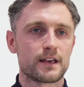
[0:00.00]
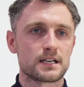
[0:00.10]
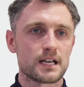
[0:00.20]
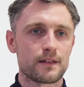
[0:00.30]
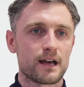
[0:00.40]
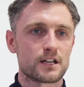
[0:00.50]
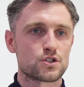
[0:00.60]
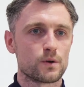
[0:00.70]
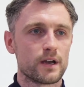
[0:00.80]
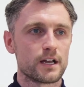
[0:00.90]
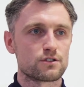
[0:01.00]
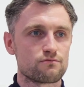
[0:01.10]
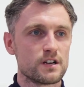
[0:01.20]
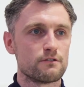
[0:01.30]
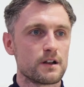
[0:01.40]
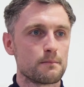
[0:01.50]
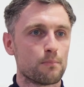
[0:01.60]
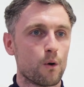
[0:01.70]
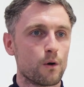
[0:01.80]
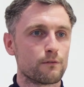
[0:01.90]
things like that. So it's really, really
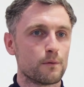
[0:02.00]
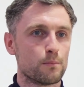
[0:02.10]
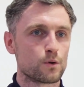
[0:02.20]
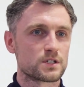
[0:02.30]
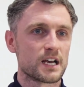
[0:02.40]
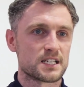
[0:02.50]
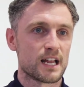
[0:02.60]
important for both sides.